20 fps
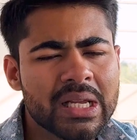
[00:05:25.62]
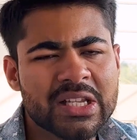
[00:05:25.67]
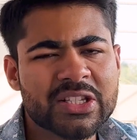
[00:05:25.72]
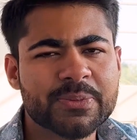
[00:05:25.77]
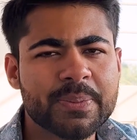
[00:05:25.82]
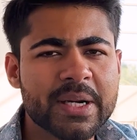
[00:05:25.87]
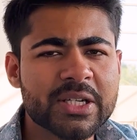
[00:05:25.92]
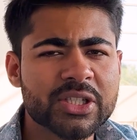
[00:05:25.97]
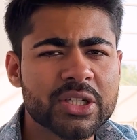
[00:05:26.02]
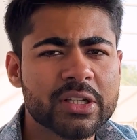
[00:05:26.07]

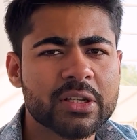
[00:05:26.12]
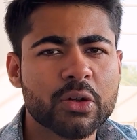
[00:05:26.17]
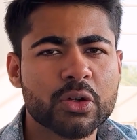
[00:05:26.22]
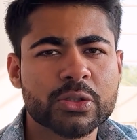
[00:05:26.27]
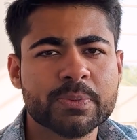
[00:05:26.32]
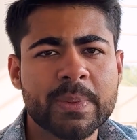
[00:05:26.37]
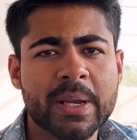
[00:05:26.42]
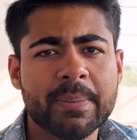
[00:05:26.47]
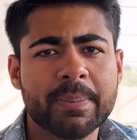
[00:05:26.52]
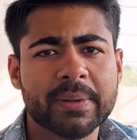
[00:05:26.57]
especially
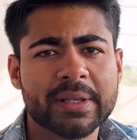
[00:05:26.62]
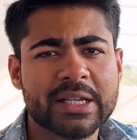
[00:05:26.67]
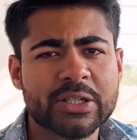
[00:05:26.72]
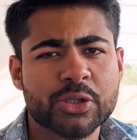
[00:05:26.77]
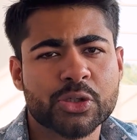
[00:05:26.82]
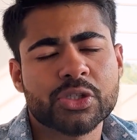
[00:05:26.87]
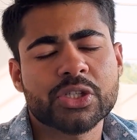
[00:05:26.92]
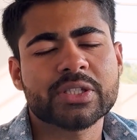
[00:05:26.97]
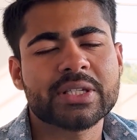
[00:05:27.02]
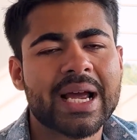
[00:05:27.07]
those people
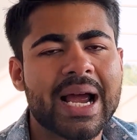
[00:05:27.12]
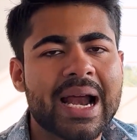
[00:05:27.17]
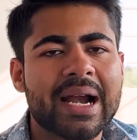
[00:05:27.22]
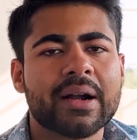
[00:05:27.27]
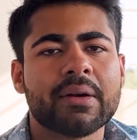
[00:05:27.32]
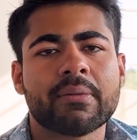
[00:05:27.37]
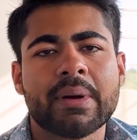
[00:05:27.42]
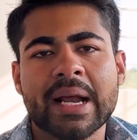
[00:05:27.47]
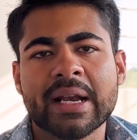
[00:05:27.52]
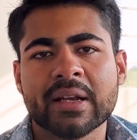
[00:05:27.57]
that you just
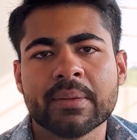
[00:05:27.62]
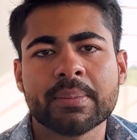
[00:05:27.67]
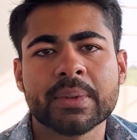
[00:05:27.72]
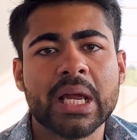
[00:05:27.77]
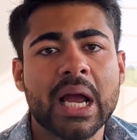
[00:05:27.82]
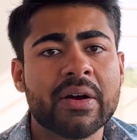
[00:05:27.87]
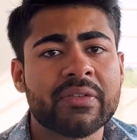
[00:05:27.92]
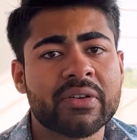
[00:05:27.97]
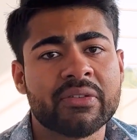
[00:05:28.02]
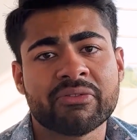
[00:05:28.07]
hire
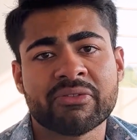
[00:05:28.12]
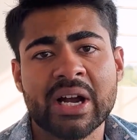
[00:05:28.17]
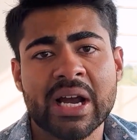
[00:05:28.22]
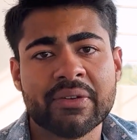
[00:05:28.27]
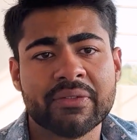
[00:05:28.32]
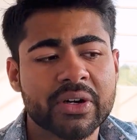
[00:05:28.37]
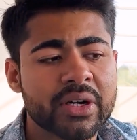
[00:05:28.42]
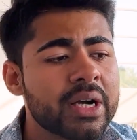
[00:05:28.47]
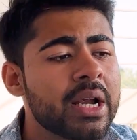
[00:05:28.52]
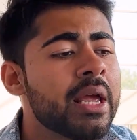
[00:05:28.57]
randomly off of
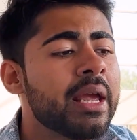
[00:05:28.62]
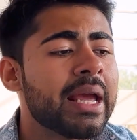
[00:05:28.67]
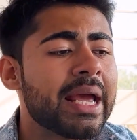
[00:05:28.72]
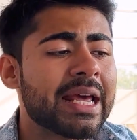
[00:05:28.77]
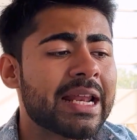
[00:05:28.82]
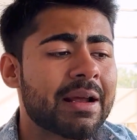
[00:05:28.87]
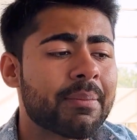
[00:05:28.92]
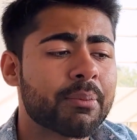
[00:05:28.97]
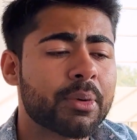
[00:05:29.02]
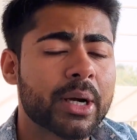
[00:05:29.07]
Fiverr.
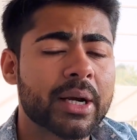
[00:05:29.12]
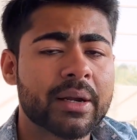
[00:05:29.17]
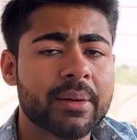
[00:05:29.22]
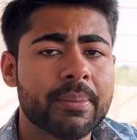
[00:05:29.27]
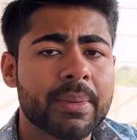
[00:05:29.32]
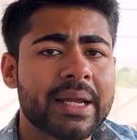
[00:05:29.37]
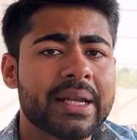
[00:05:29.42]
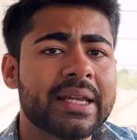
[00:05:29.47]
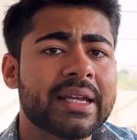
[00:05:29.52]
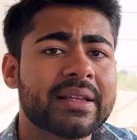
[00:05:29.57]
And I'm
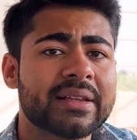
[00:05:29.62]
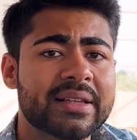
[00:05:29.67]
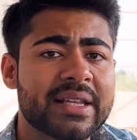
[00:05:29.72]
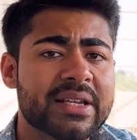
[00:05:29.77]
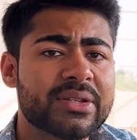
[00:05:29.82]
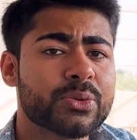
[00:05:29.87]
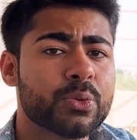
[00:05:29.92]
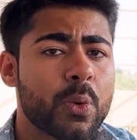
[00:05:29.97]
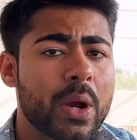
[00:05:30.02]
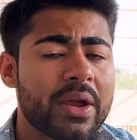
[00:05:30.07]
recommending
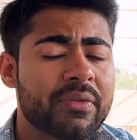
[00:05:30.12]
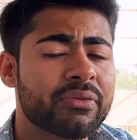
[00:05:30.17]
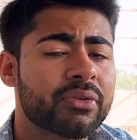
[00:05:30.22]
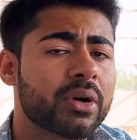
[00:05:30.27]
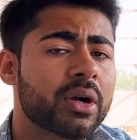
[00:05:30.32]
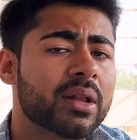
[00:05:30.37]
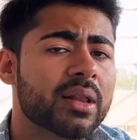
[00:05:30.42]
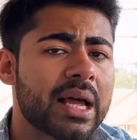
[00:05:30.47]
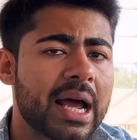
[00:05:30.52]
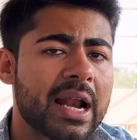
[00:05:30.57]
this way
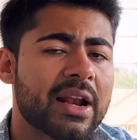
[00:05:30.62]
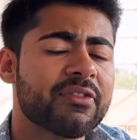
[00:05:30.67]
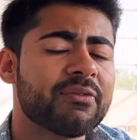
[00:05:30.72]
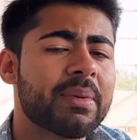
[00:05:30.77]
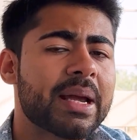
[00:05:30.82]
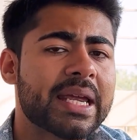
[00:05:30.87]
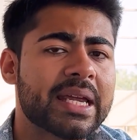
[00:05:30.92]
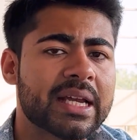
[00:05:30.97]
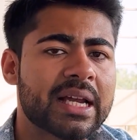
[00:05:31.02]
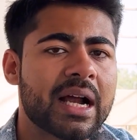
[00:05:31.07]
for a lot of
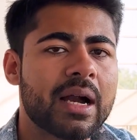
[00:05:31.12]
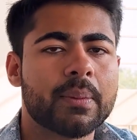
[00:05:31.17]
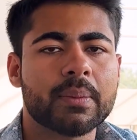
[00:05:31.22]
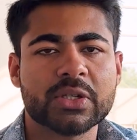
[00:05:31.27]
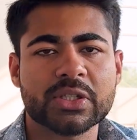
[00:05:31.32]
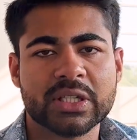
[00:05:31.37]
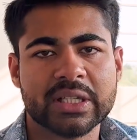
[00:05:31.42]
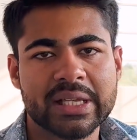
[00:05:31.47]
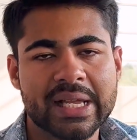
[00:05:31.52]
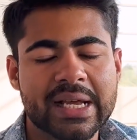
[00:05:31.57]
my
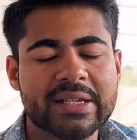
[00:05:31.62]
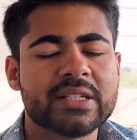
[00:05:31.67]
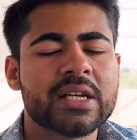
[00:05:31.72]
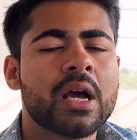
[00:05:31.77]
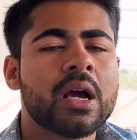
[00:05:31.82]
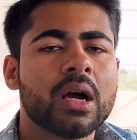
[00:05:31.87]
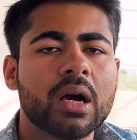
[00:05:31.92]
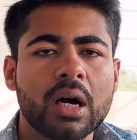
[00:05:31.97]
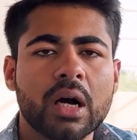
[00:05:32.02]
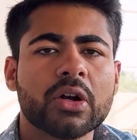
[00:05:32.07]
e-commerce clients
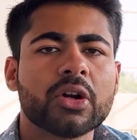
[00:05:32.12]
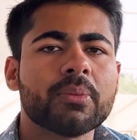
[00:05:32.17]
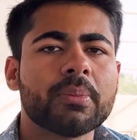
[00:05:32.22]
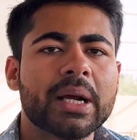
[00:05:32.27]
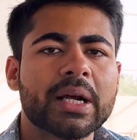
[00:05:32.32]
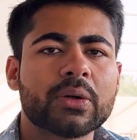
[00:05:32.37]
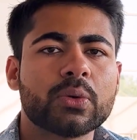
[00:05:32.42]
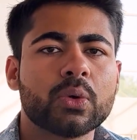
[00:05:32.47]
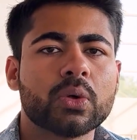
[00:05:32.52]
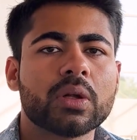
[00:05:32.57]
under
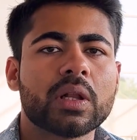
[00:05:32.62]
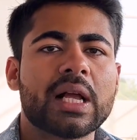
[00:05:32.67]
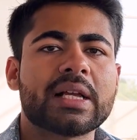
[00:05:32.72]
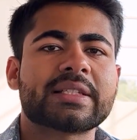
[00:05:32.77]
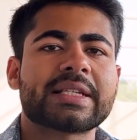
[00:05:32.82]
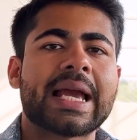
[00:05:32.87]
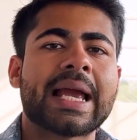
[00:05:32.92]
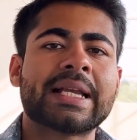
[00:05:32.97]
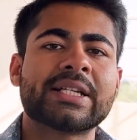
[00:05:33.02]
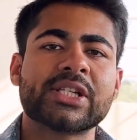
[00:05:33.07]
my Google
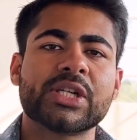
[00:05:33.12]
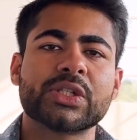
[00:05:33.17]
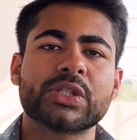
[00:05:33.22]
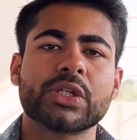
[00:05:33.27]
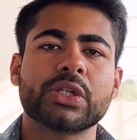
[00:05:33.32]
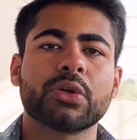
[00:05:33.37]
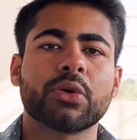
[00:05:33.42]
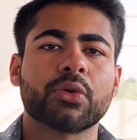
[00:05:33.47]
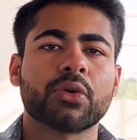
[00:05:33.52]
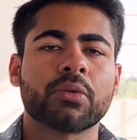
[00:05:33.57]
Ads
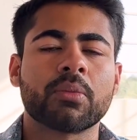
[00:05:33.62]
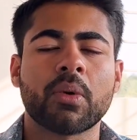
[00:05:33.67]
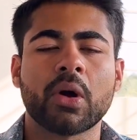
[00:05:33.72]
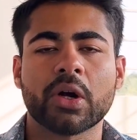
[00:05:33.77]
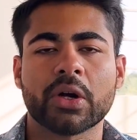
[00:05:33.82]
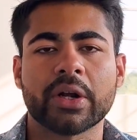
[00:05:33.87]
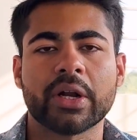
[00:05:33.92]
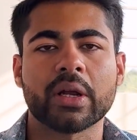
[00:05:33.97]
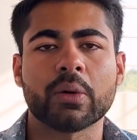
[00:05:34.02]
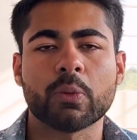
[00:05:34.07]
agency, Your
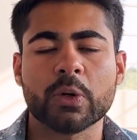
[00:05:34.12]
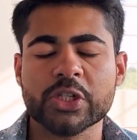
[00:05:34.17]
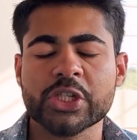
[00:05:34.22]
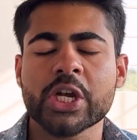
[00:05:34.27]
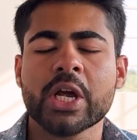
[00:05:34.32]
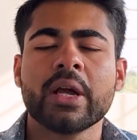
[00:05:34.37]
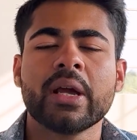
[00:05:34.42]
Marketing, which,